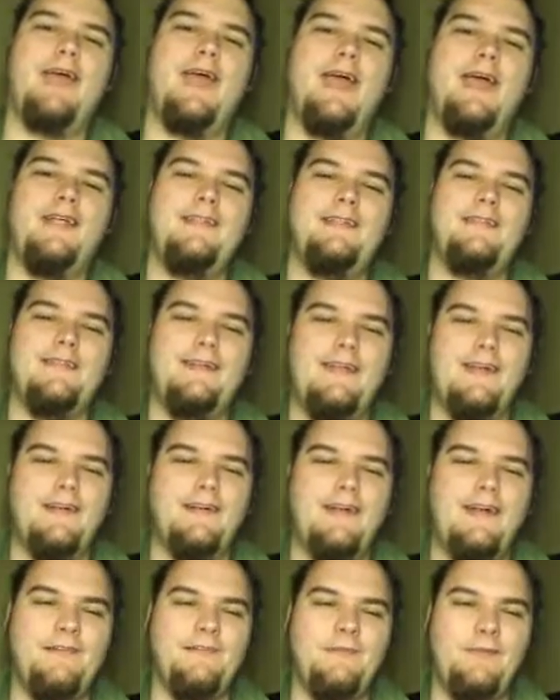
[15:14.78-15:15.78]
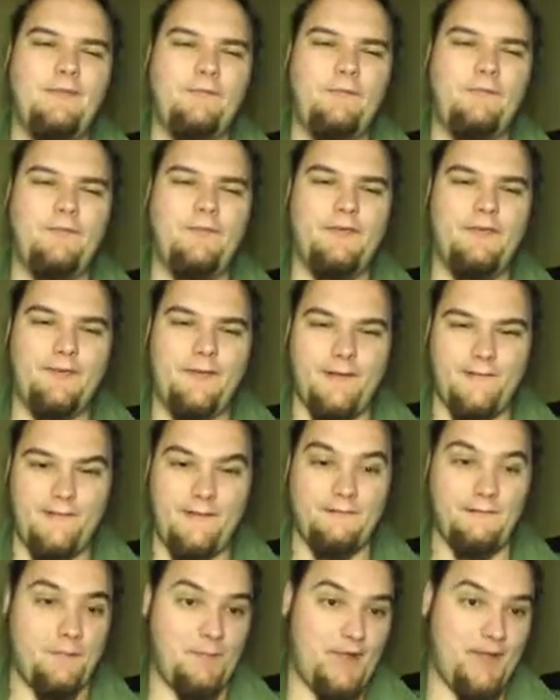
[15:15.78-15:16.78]
And, you know, if Civil War does
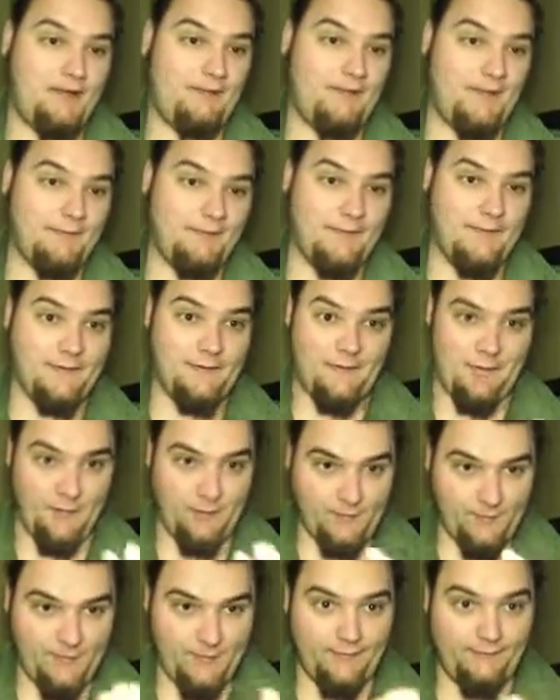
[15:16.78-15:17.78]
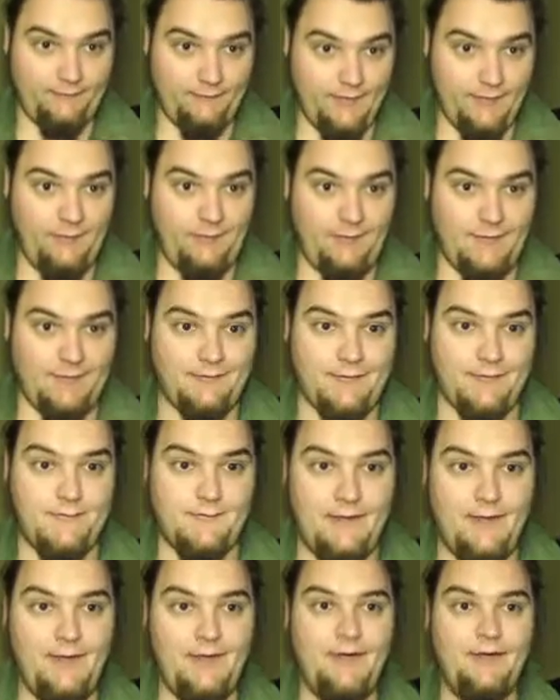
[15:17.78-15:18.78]
come about like they're hoping it will, like they're
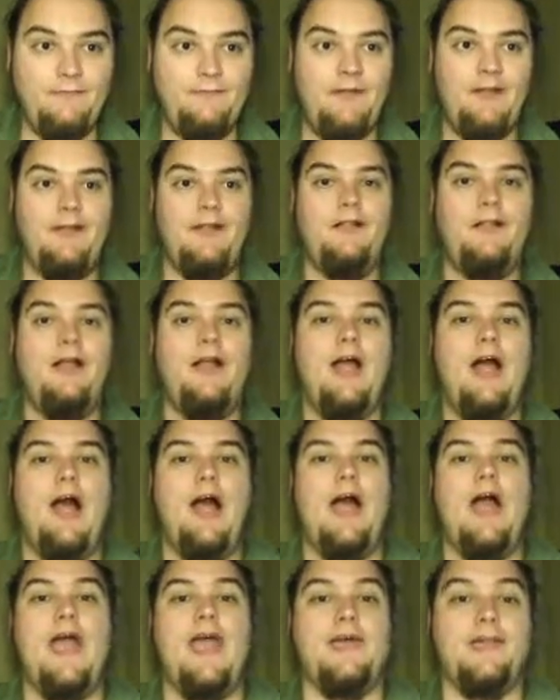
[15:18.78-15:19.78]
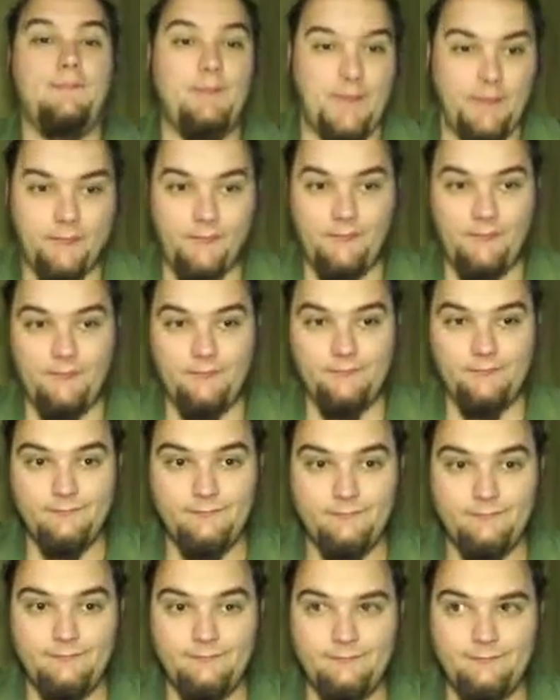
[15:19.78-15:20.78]
saying it will, it'll be cool.
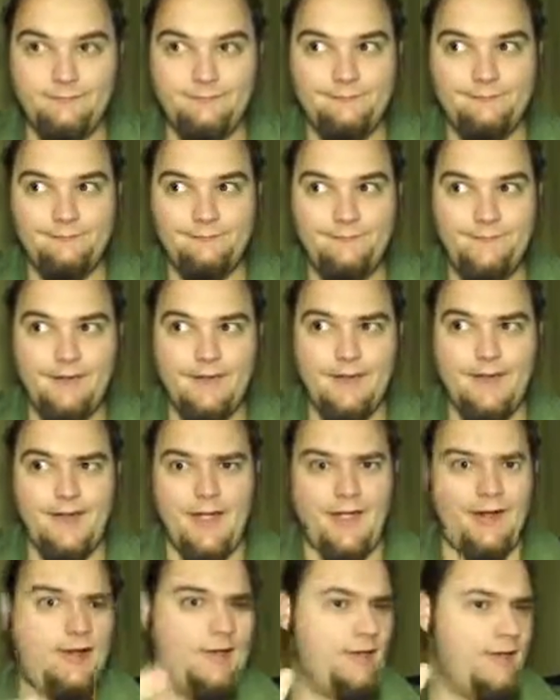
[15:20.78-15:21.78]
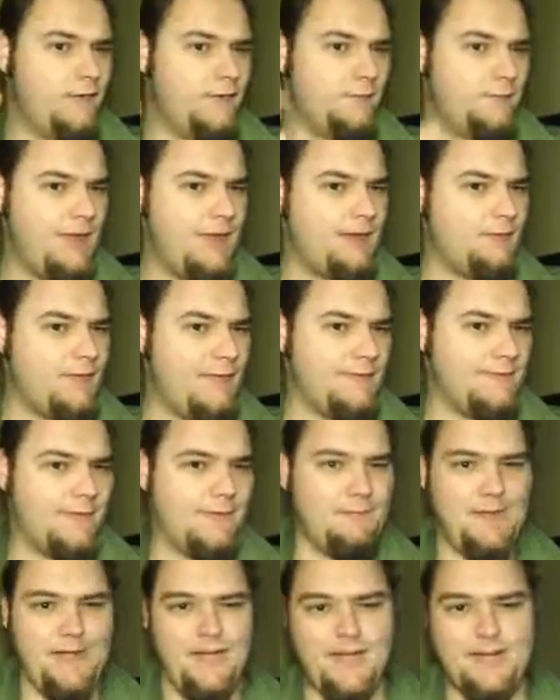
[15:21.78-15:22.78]
And I hear Spider-Man's
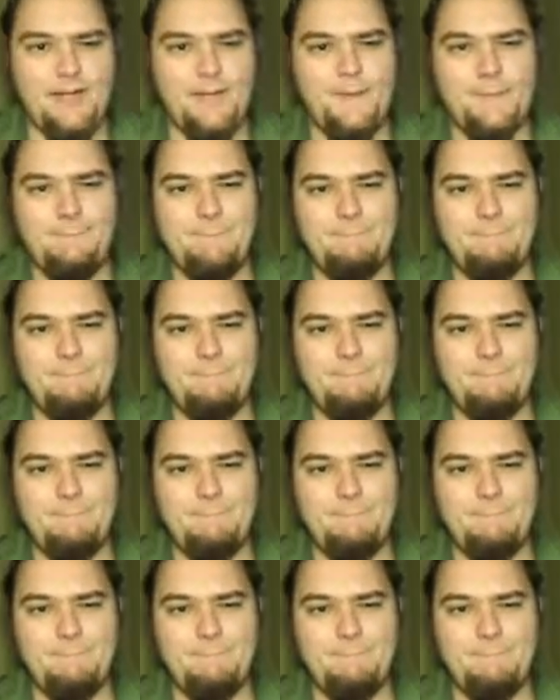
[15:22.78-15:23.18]
going to be in it.